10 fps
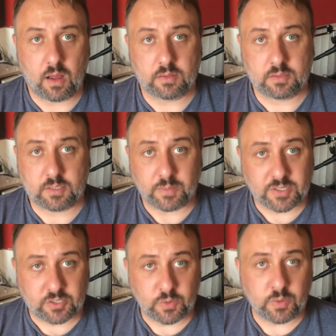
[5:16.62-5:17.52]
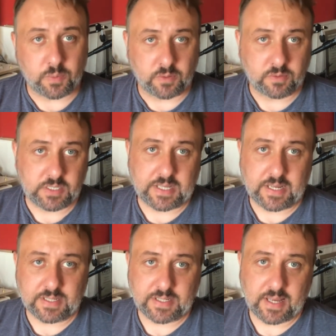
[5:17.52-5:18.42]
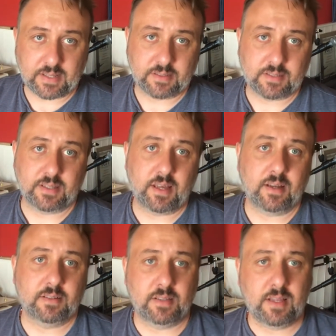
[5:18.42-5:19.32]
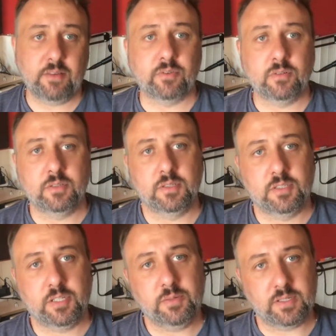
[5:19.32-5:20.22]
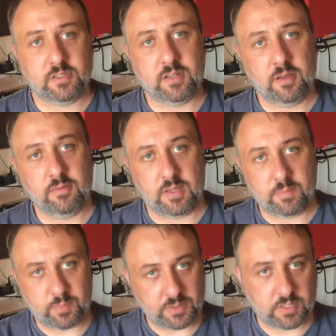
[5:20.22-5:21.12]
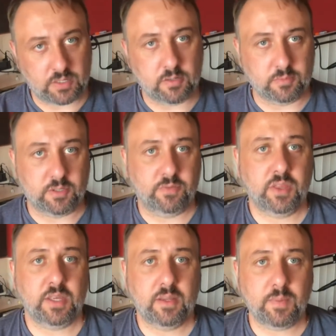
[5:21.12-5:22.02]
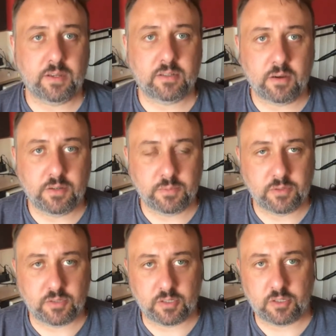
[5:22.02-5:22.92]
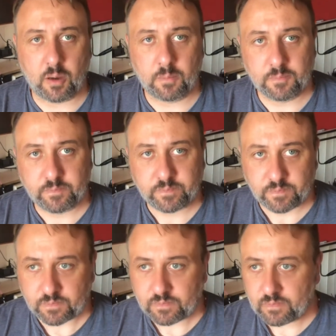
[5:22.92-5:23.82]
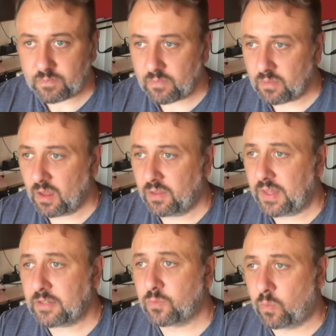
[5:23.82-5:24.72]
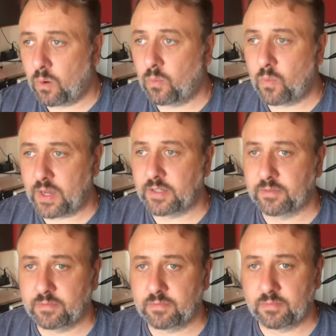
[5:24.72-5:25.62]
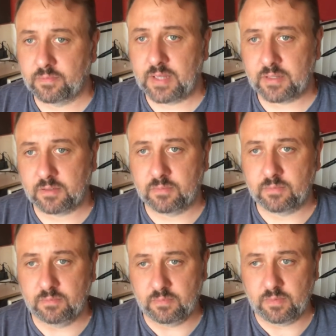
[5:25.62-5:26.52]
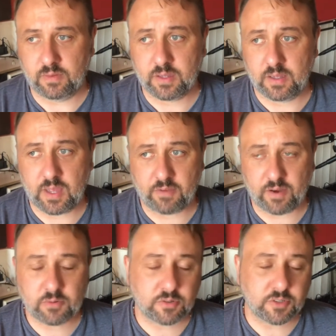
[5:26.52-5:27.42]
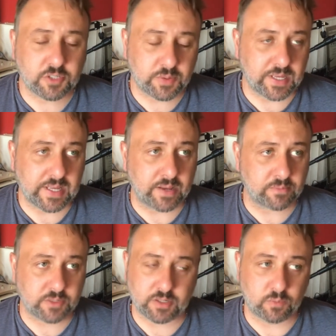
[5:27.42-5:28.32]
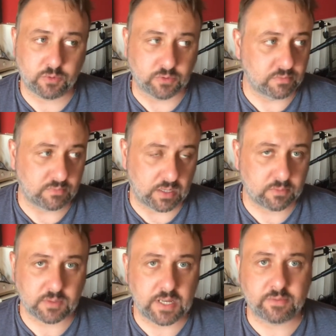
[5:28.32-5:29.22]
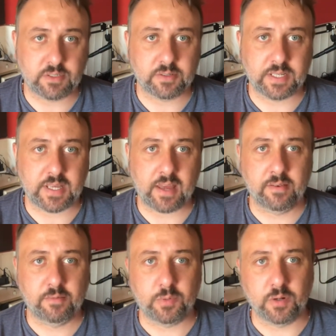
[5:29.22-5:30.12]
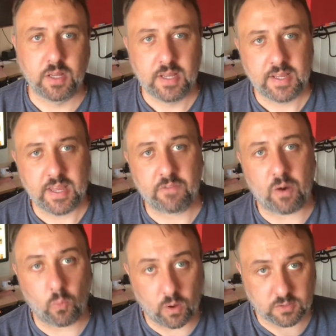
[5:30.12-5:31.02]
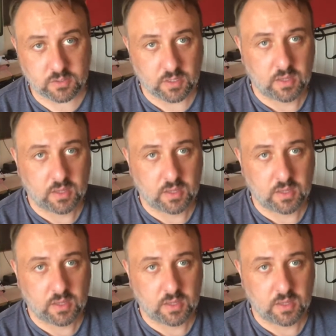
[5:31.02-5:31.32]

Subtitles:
So it's doable. You can get to that level and do it slowly and build it up. So if you're thinking about starting a music shop, that's one way of, that's, if I was going to do it again, which I wouldn't, I would never do it again, but if I was,